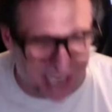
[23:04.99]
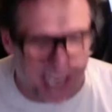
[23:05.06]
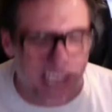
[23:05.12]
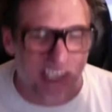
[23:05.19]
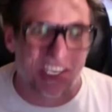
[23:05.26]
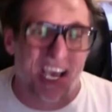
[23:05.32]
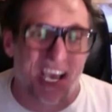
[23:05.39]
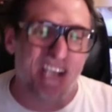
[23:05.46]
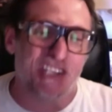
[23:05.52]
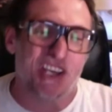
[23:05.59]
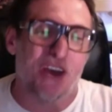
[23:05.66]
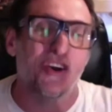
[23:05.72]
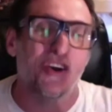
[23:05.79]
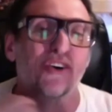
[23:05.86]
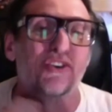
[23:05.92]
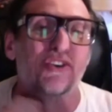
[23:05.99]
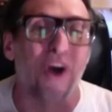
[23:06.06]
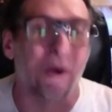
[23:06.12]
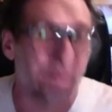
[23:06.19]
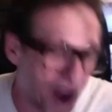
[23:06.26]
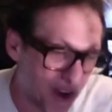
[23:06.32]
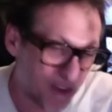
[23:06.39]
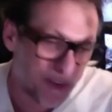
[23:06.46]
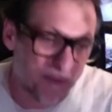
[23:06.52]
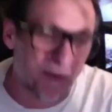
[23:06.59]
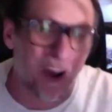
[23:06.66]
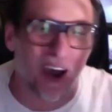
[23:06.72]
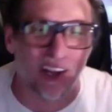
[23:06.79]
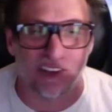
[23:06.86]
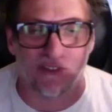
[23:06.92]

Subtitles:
Let's say. So your job goes from 9 to